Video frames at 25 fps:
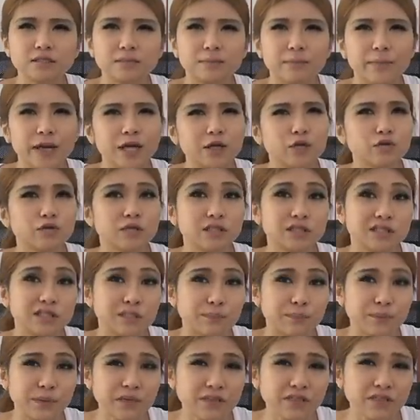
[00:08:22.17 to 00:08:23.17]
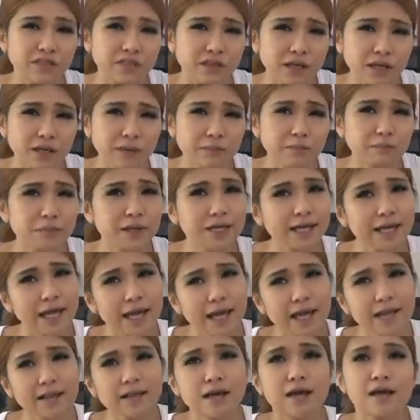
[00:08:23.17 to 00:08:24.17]
The metal is a bit thin, but
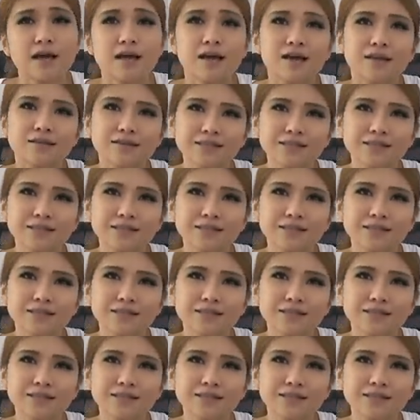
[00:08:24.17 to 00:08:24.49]
again,